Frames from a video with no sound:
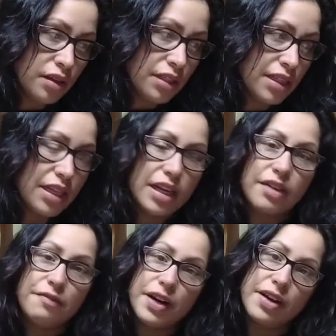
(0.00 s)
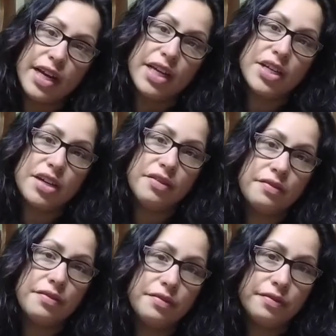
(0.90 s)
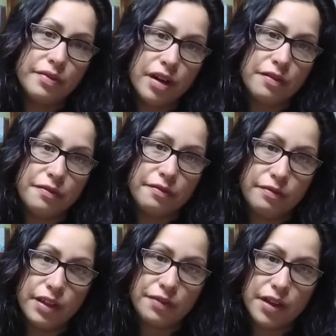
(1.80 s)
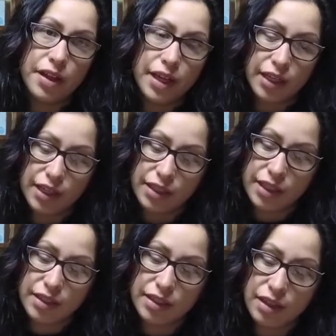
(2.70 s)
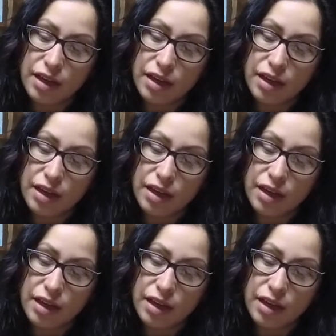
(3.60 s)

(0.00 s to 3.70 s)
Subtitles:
see a variation of different thicknesses,